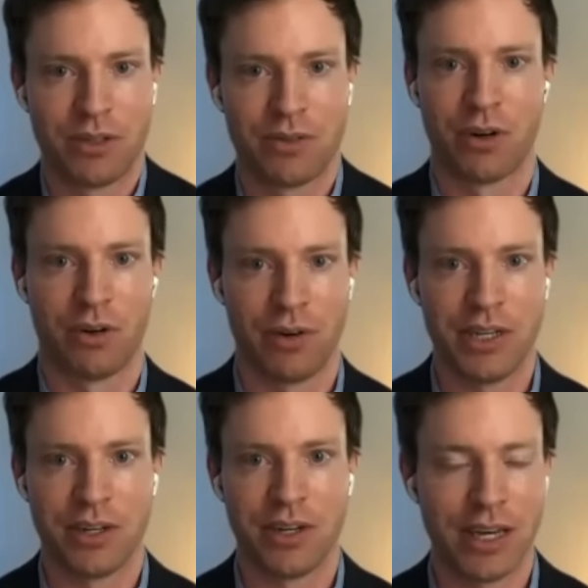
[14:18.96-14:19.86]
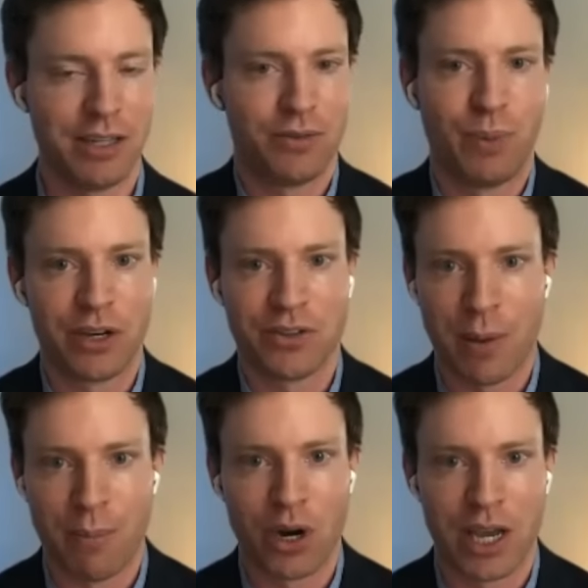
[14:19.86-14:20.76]
for a reason. It's because
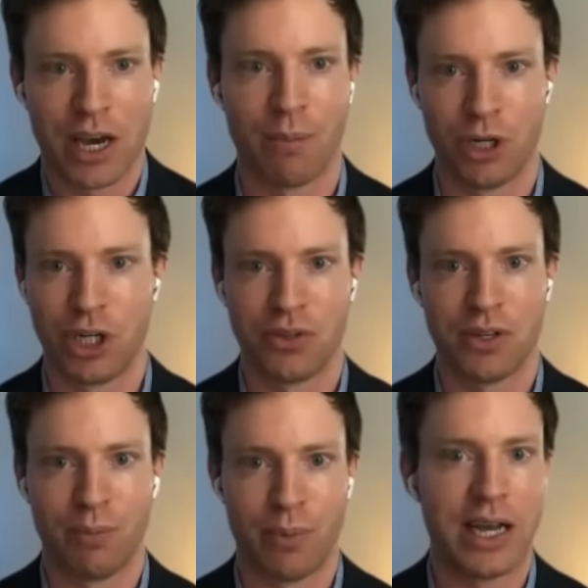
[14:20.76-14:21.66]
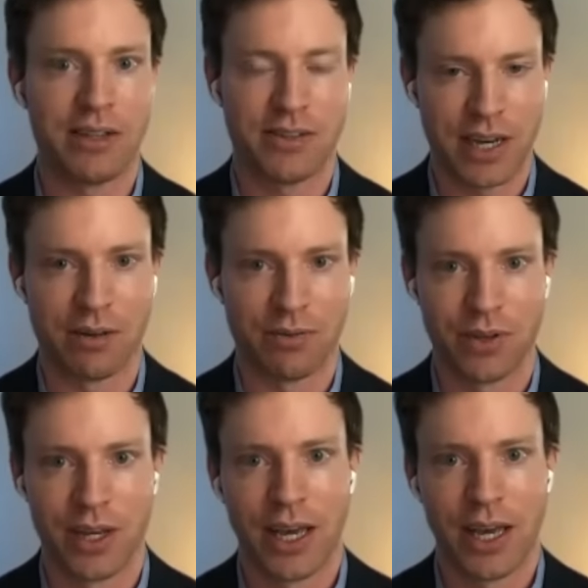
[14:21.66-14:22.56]
our body can't produce it by itself.
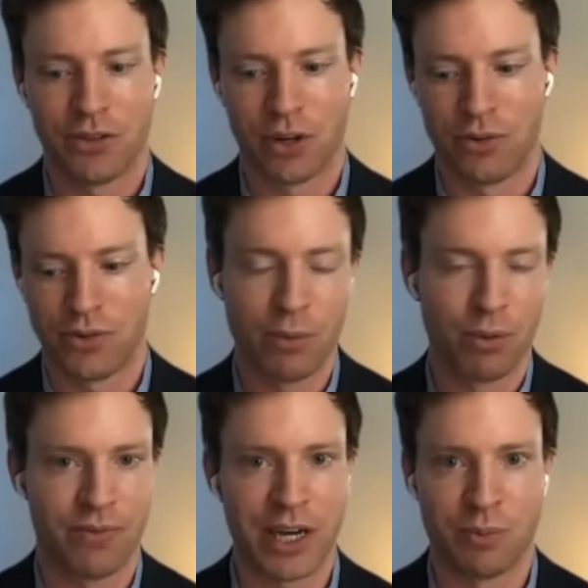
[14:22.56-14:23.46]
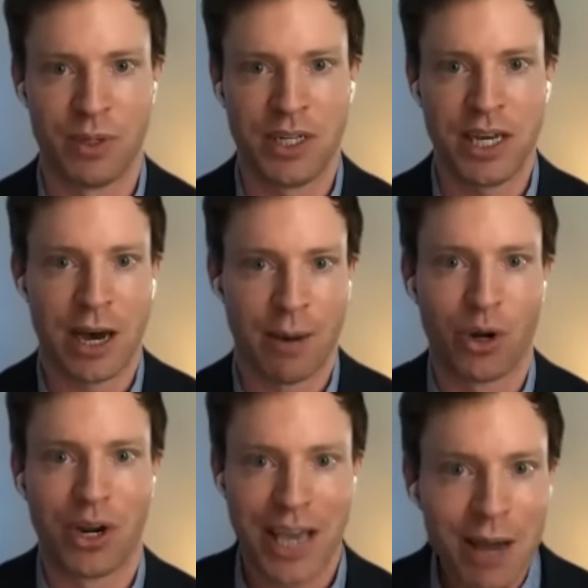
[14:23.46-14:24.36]
So say with vitamin D, our
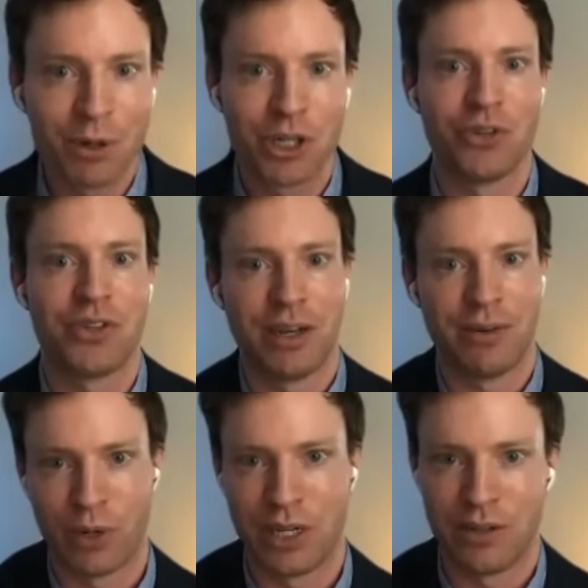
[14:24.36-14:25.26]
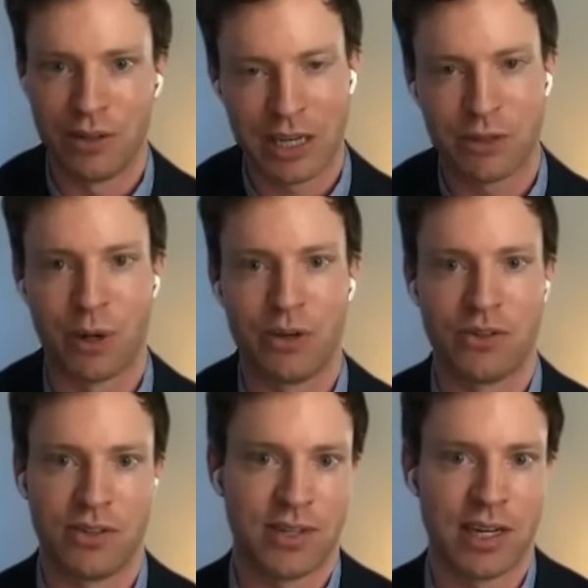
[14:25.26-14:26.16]
body can produce it if we're
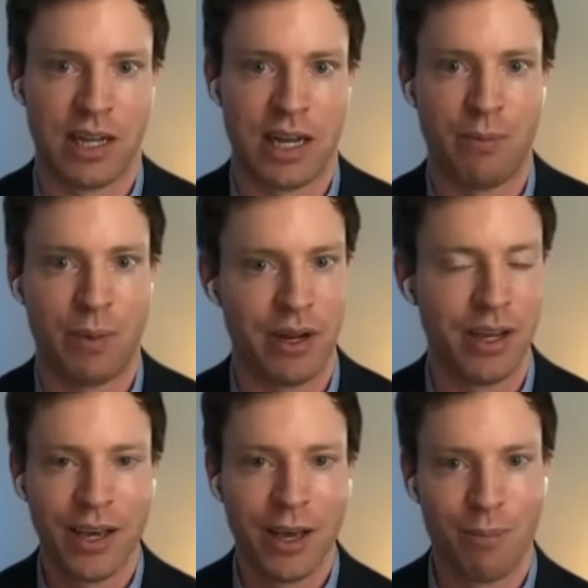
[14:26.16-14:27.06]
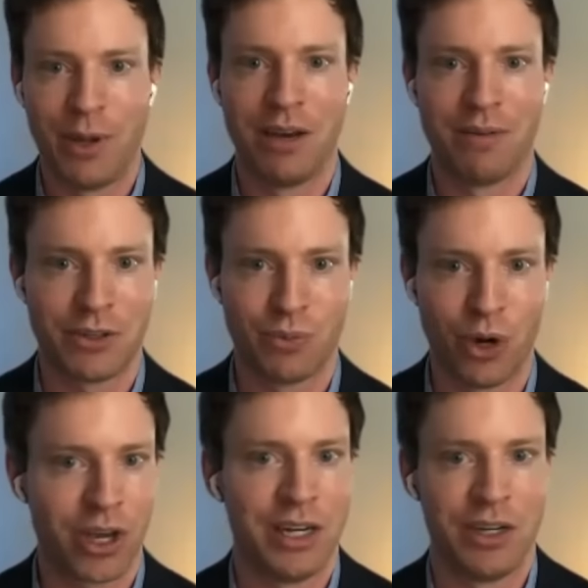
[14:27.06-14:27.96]
exposed to sunlight, but many of us
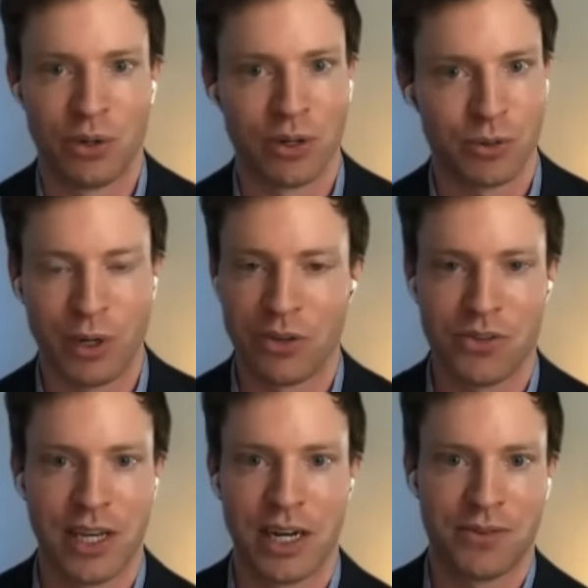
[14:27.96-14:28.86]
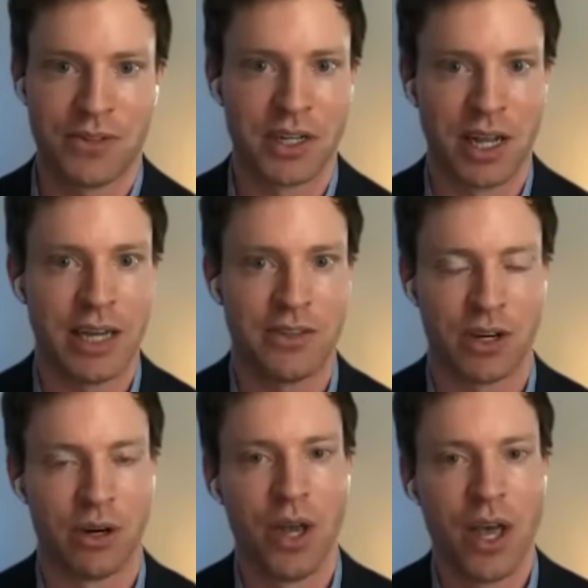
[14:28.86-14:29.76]
work indoors, we don't see enough sunlight.
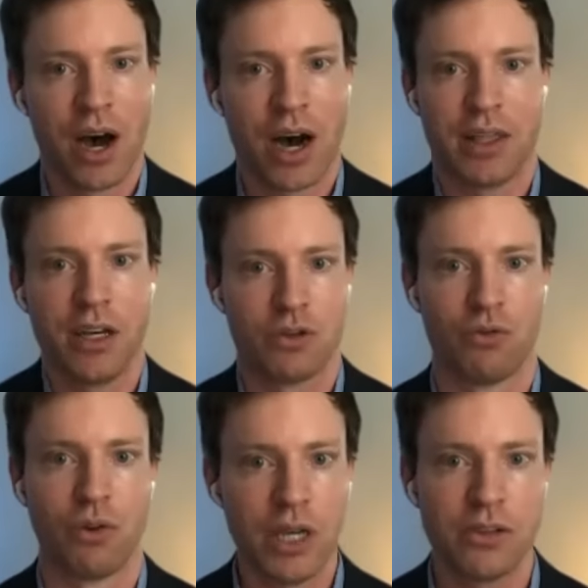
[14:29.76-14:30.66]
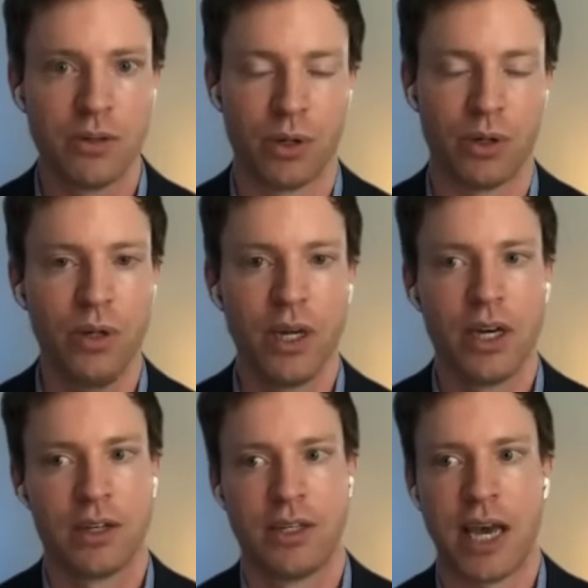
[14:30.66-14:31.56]
So I think it's reasonable
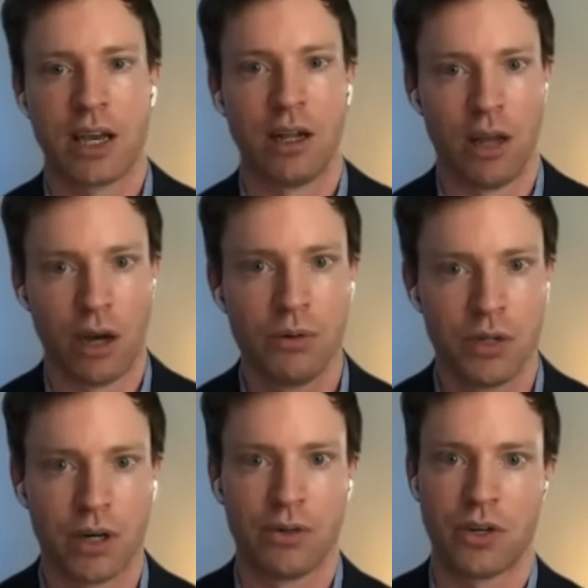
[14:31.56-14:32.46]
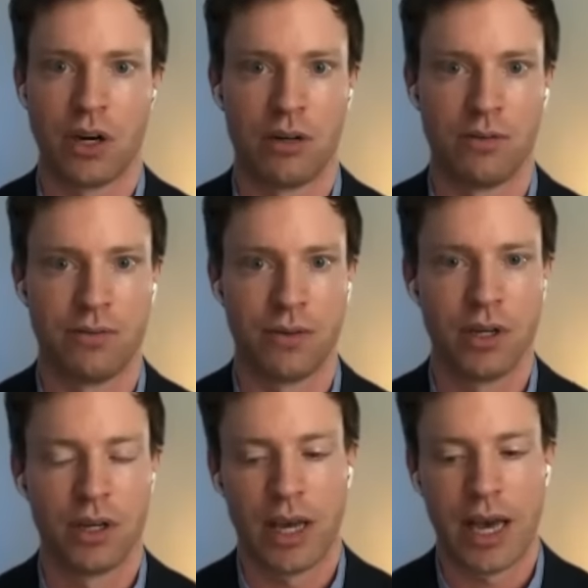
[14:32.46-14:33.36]
to take a low dose of
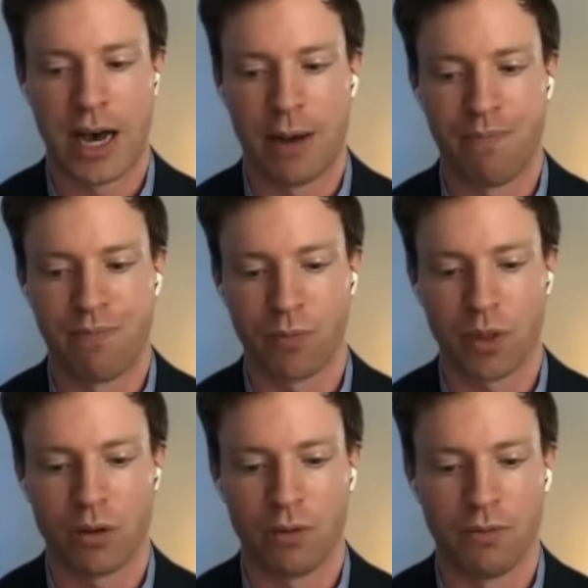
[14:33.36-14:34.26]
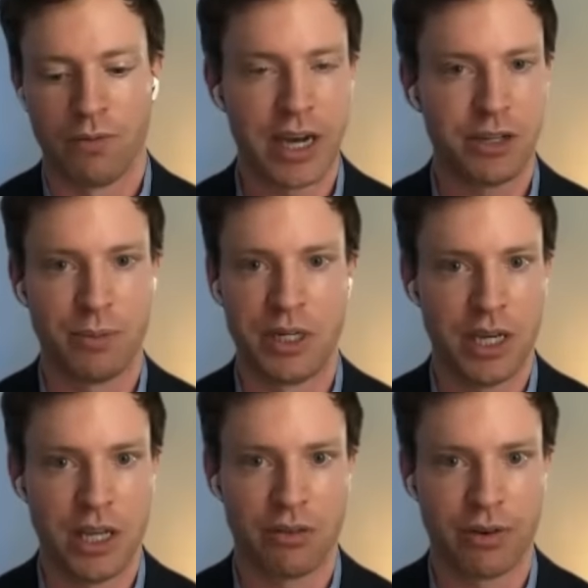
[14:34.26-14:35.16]
vitamin
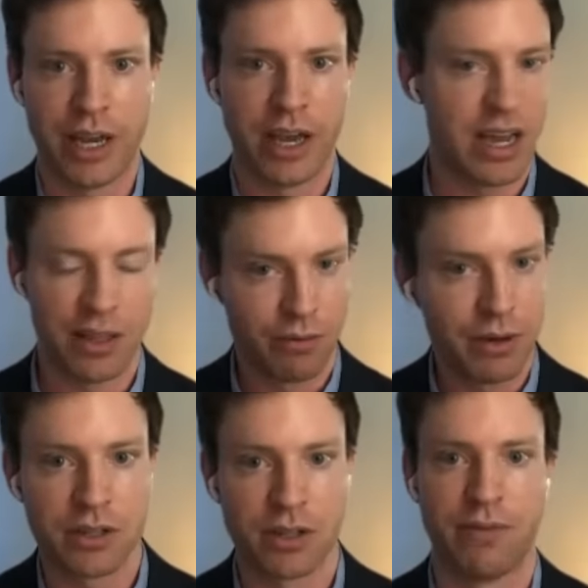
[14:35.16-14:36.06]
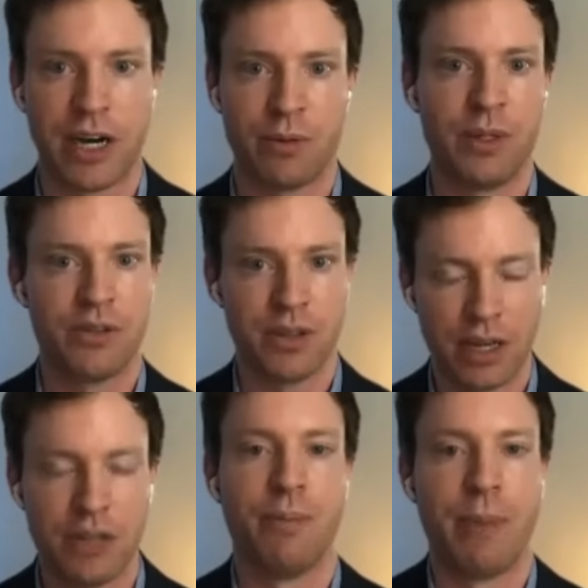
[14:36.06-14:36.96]
D3 and the rest of the vitamins
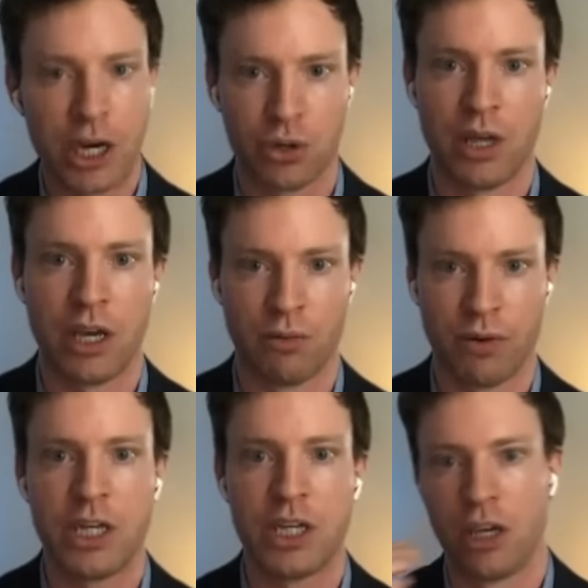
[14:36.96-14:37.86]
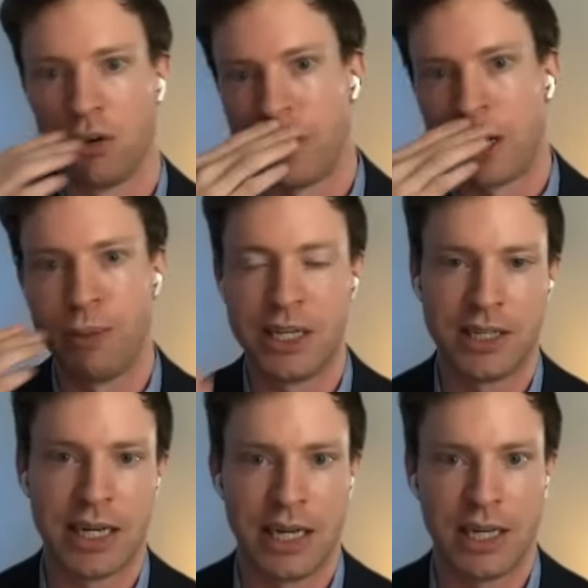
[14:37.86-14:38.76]
to make sure that you're reaching your recommended
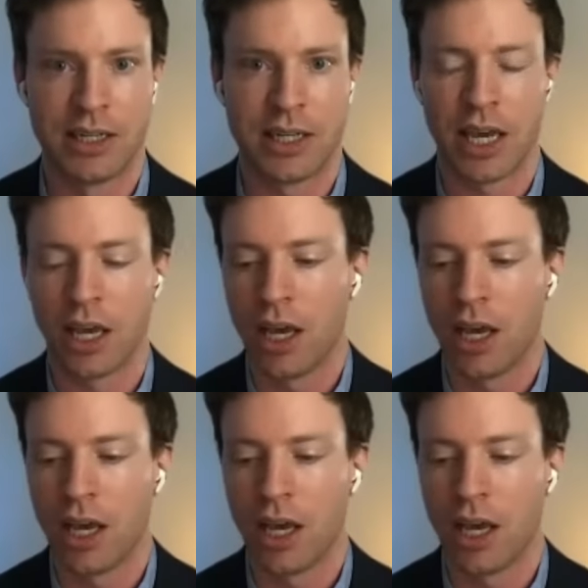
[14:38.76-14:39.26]
daily intake.